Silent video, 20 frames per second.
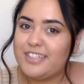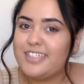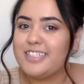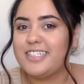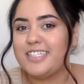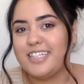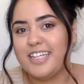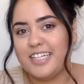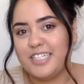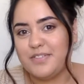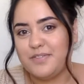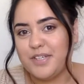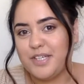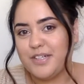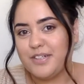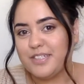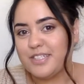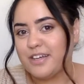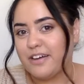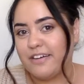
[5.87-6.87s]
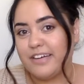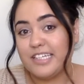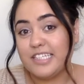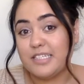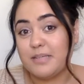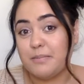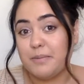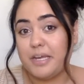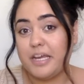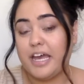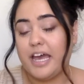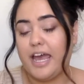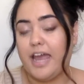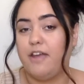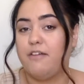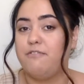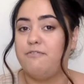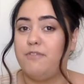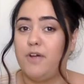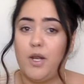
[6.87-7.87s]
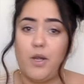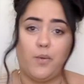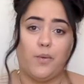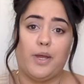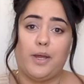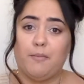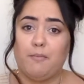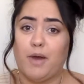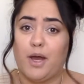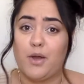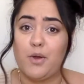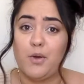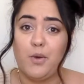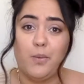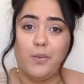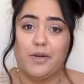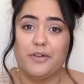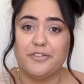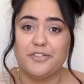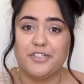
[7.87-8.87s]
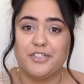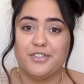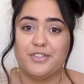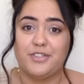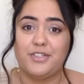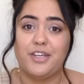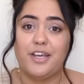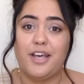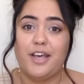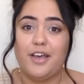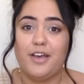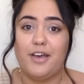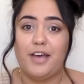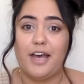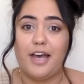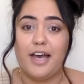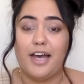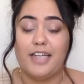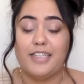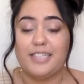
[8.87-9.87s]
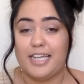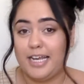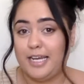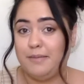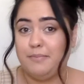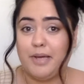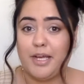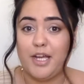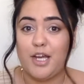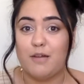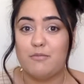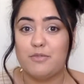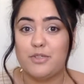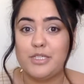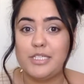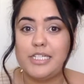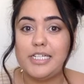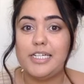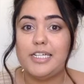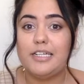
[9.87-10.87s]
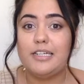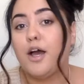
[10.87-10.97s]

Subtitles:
So today's video is going to be a following Michael Welsh's daily makeup routine.